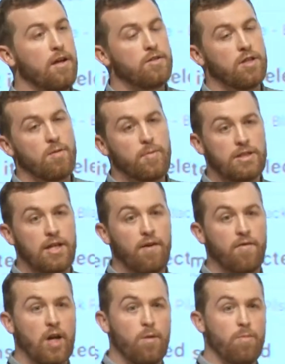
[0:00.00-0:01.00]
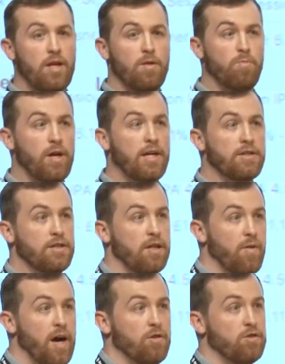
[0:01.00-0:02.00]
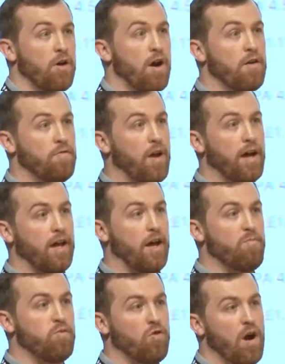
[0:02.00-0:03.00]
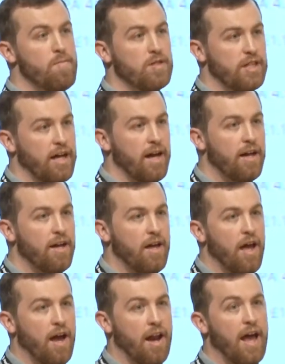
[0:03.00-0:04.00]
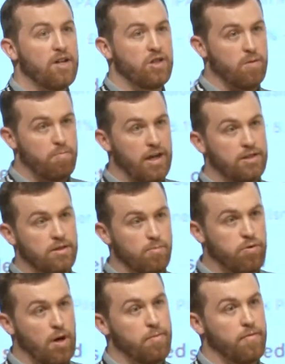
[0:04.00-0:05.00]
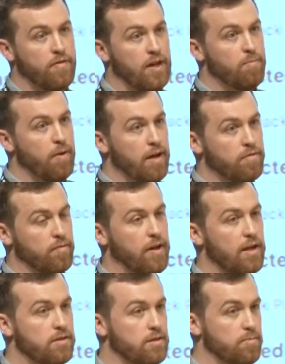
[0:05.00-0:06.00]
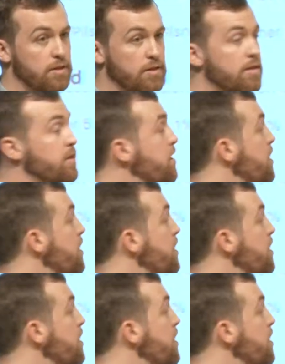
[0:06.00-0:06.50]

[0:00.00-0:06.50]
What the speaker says: So then we start recommending beers to you outside of like a parameter, and actually based on proper feedback from customers.